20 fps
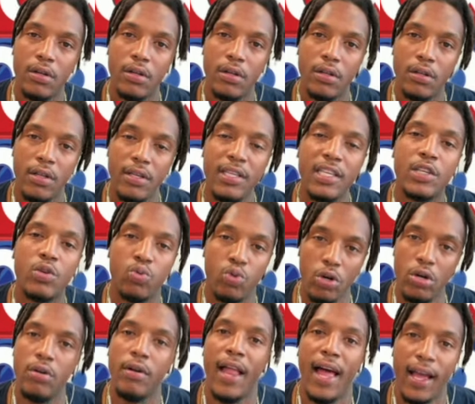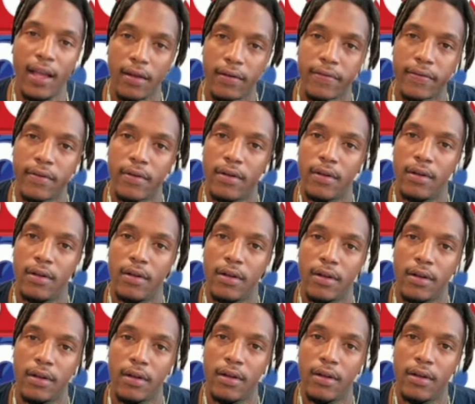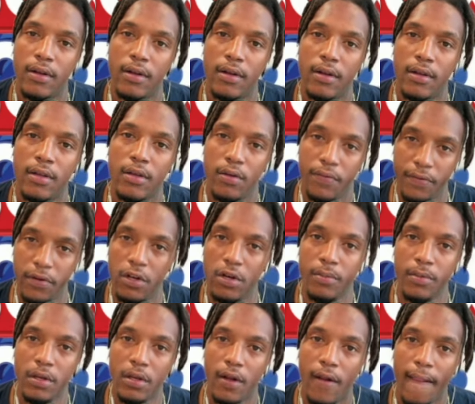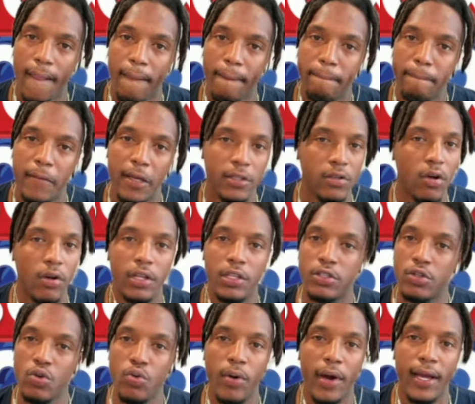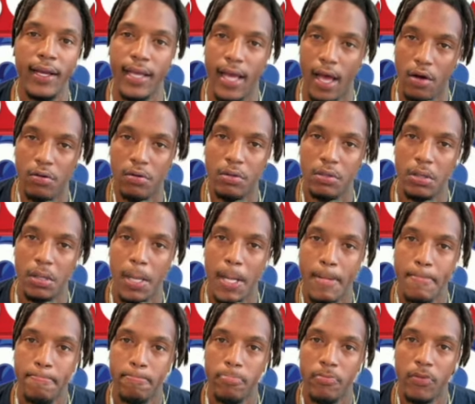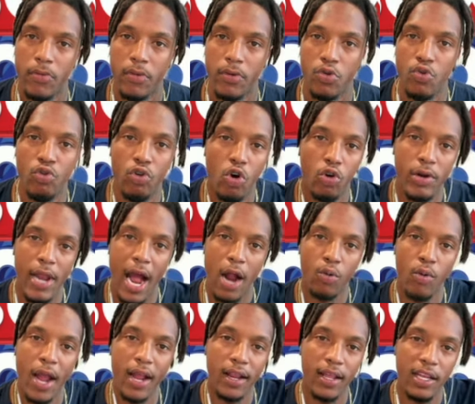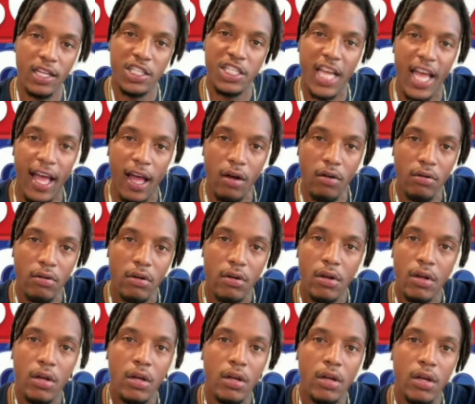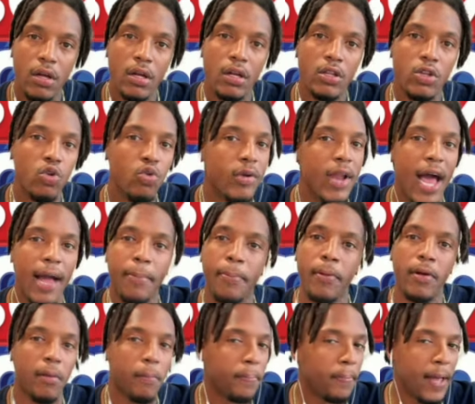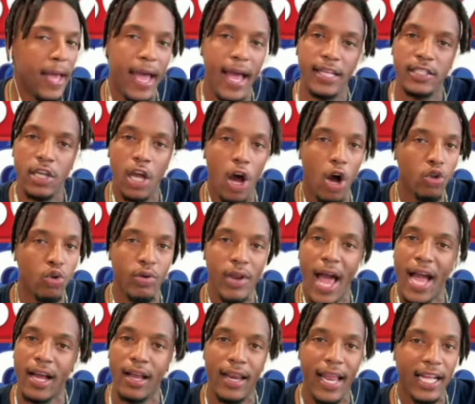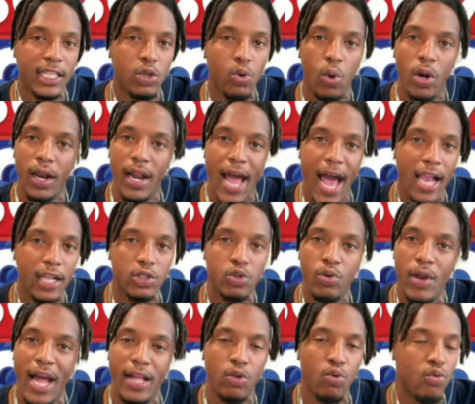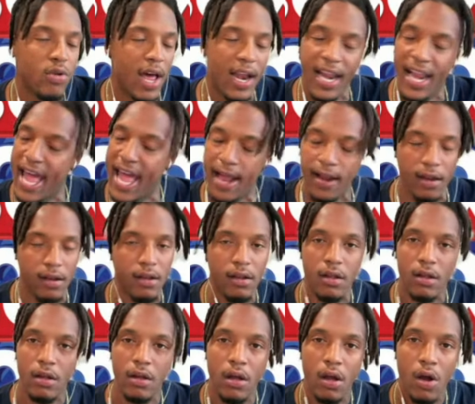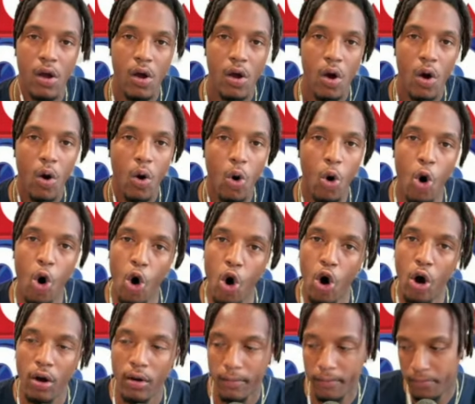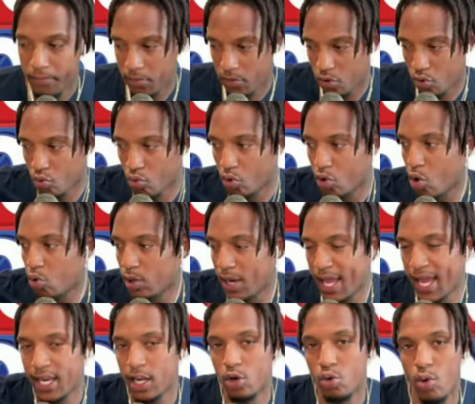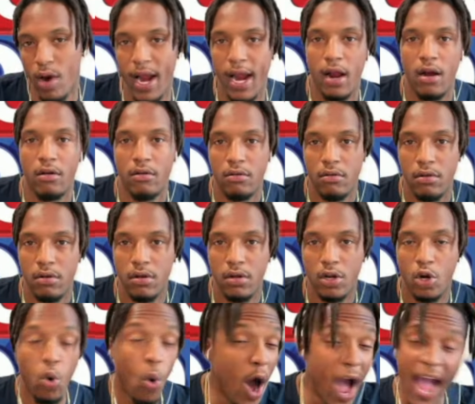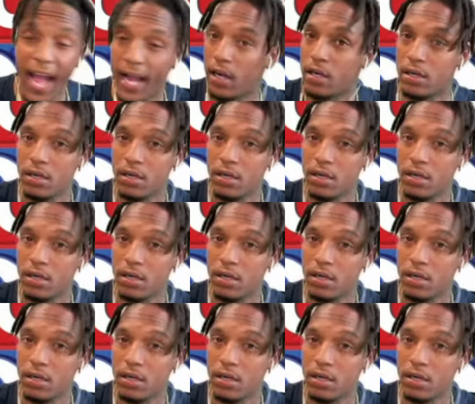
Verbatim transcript: This is real life. You feel me? There's only two ways out. You can go directly to jail. Do not pass go. Do not collect two hundred dollars. Do not do none of that. Or you can go lay in the ground. Quick!